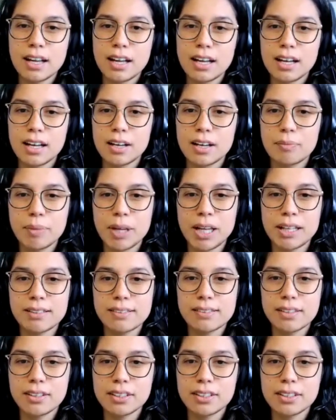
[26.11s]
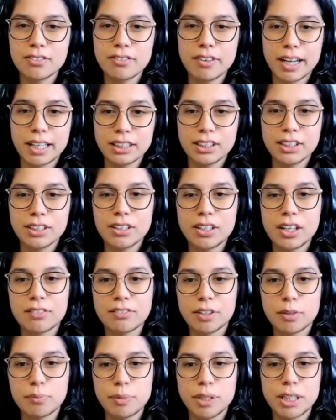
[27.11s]
Head Start Director
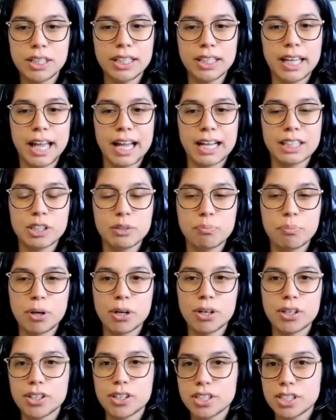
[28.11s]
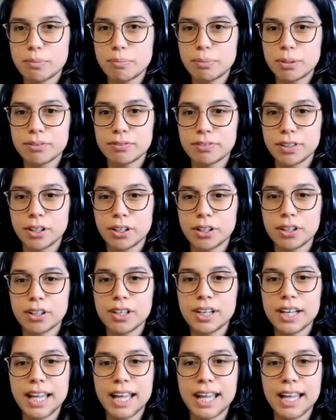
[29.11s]
of Community Action Partnership of Kern,